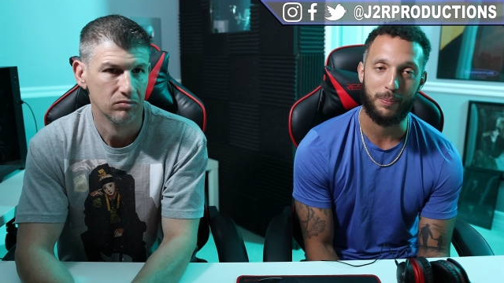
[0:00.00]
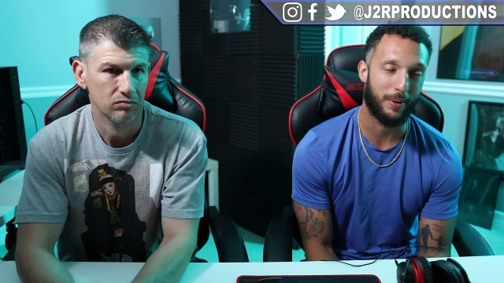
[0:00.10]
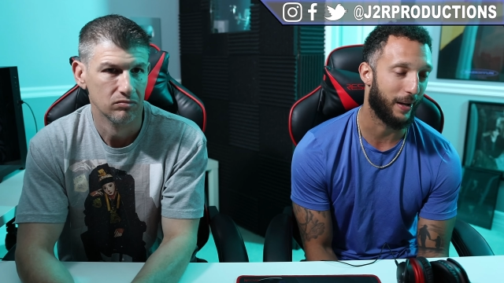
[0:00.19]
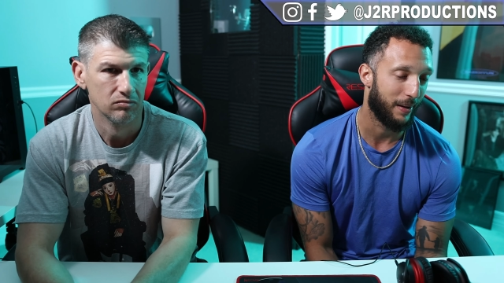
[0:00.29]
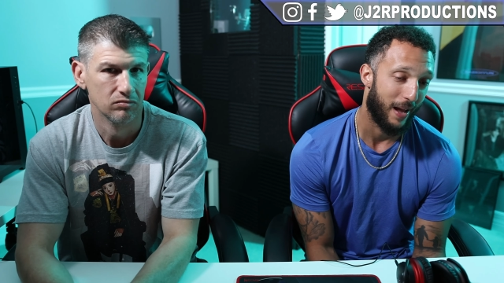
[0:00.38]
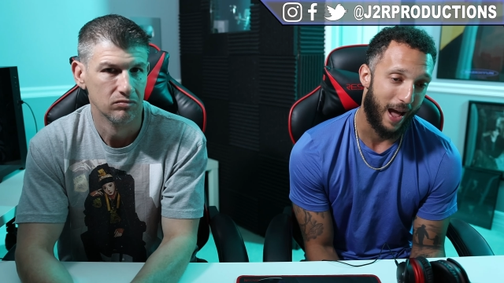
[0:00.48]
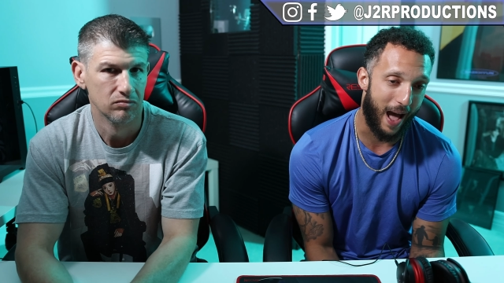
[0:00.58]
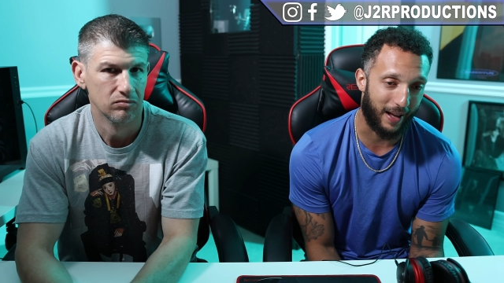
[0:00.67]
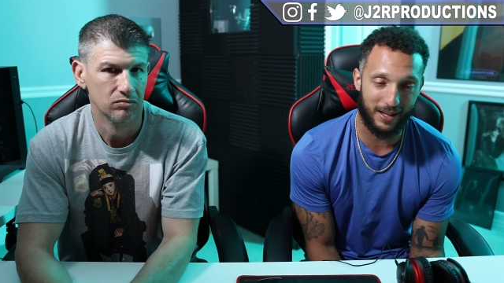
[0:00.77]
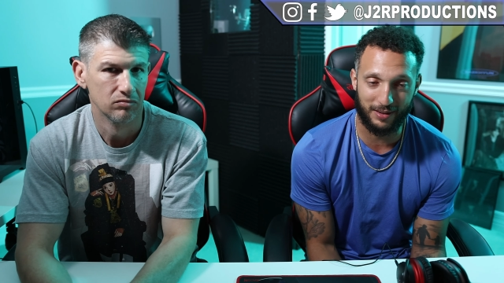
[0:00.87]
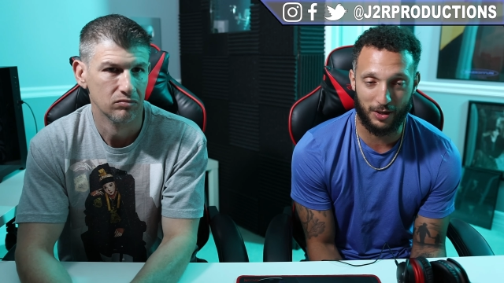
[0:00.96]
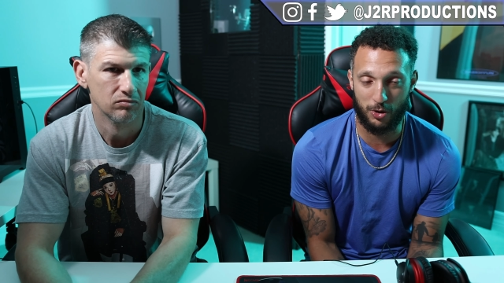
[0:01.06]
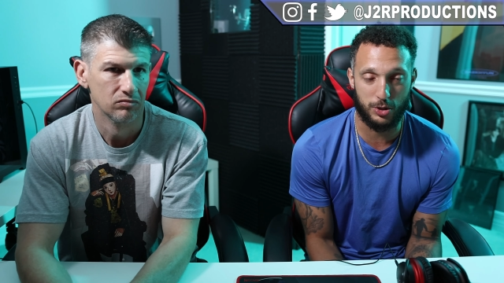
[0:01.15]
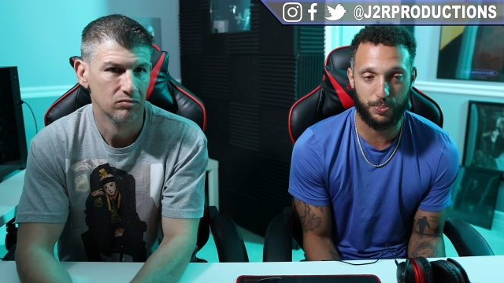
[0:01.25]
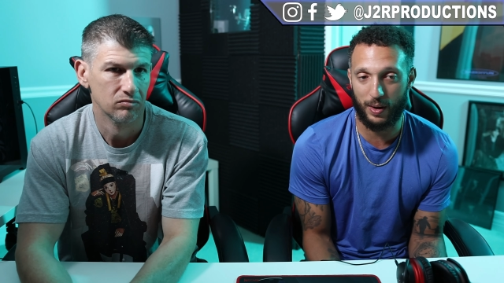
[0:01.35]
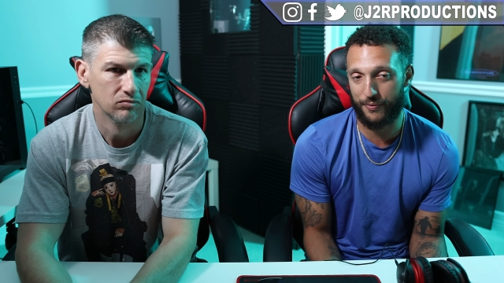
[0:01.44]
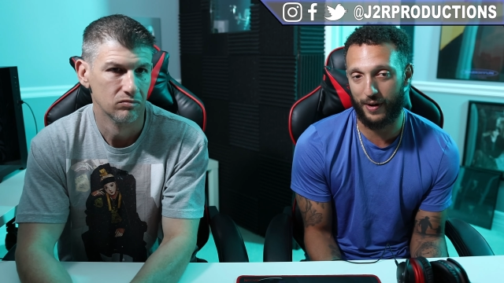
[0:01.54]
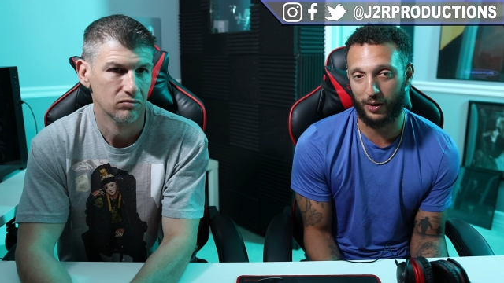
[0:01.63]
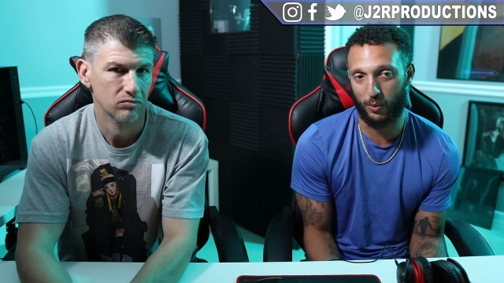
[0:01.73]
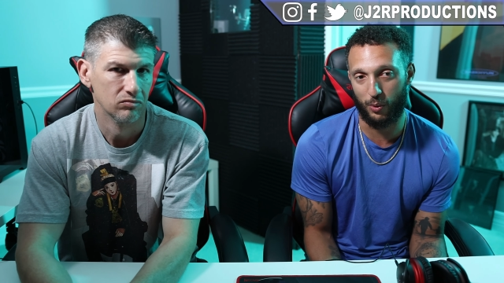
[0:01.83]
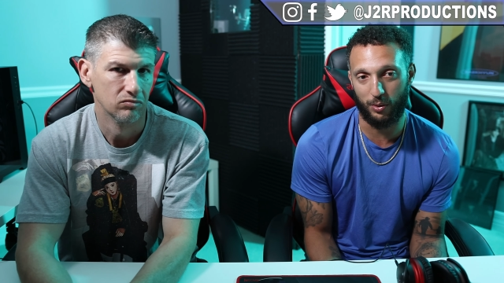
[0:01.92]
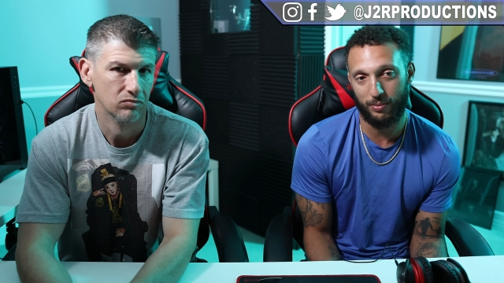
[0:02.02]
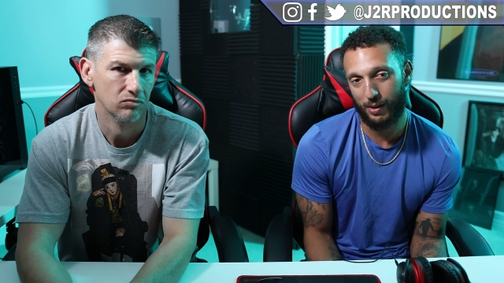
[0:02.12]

Speaker 1: But I guess it was pretty fucking cool.